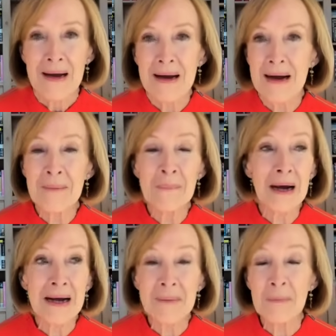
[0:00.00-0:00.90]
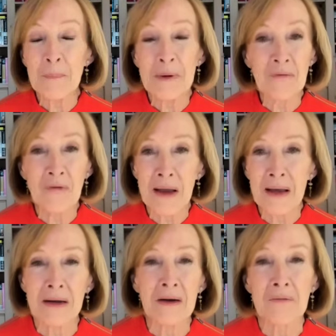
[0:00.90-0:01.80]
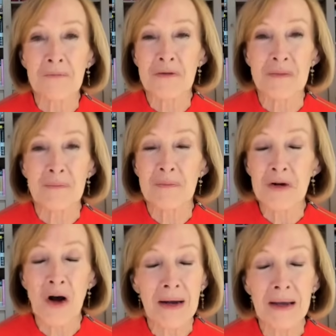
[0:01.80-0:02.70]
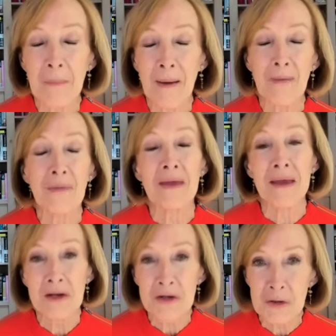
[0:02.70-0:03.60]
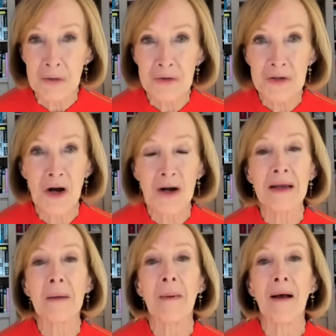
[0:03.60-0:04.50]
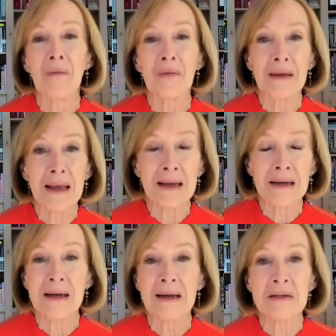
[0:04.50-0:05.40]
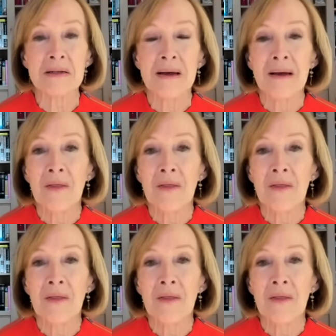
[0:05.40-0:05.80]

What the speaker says: I'm a big fan of talking about the issues, talking about the candidates,